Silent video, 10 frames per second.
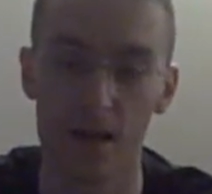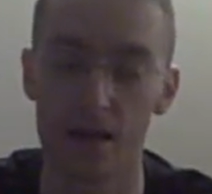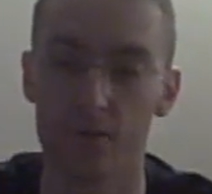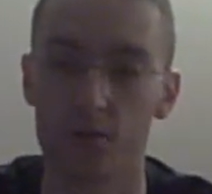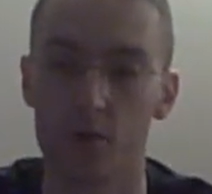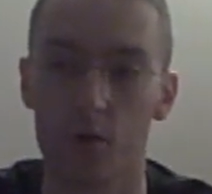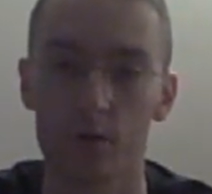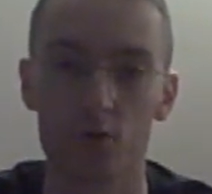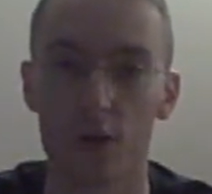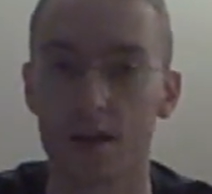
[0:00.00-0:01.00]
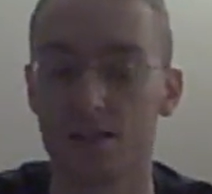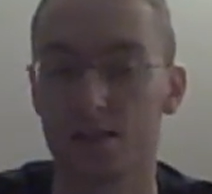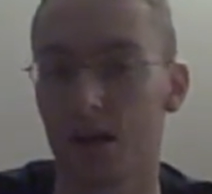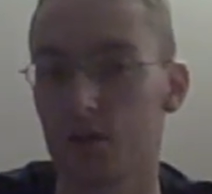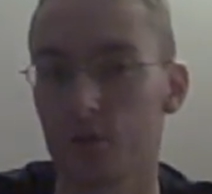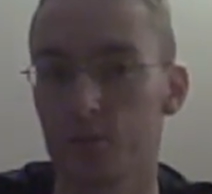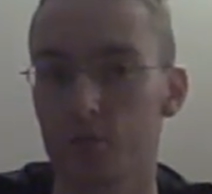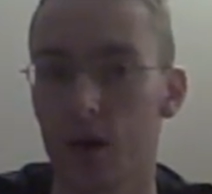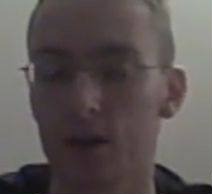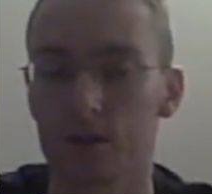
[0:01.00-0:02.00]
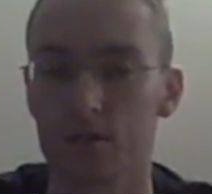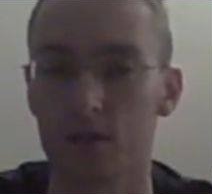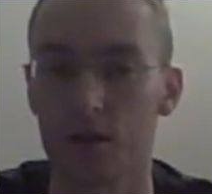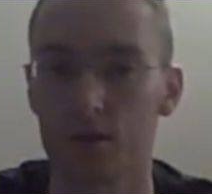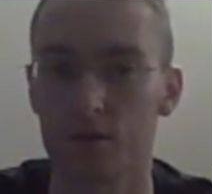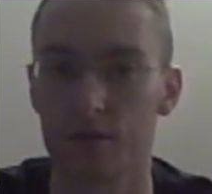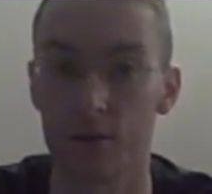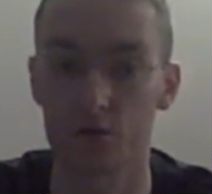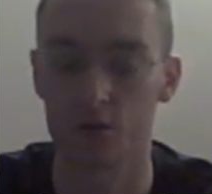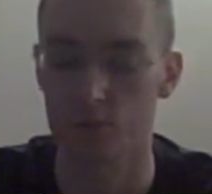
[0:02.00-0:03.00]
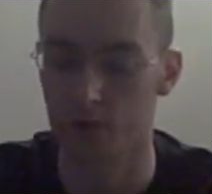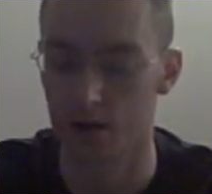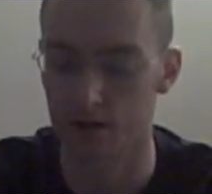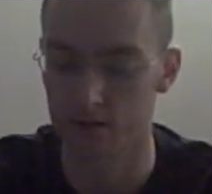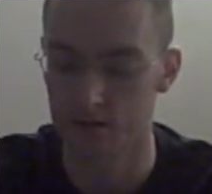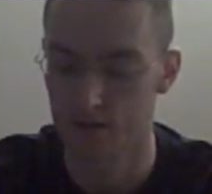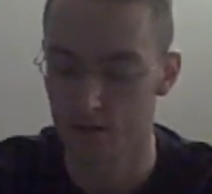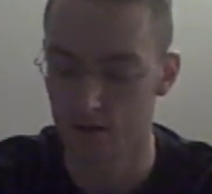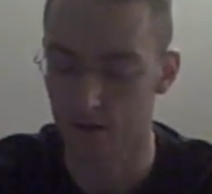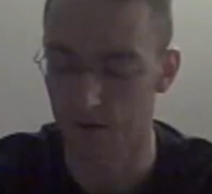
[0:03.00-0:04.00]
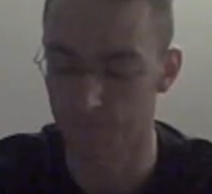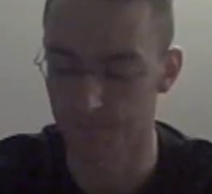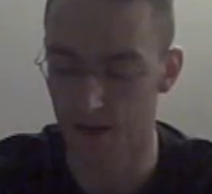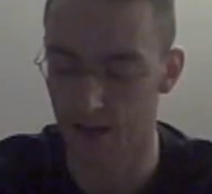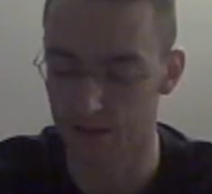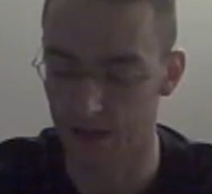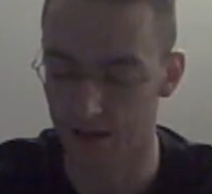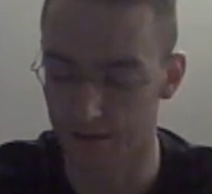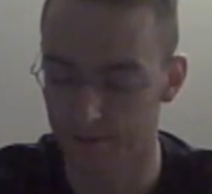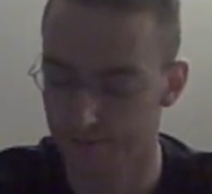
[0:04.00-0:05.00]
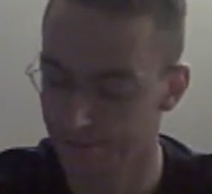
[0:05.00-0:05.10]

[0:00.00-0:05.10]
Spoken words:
if you're going to try and sell your product, your conventional product, online.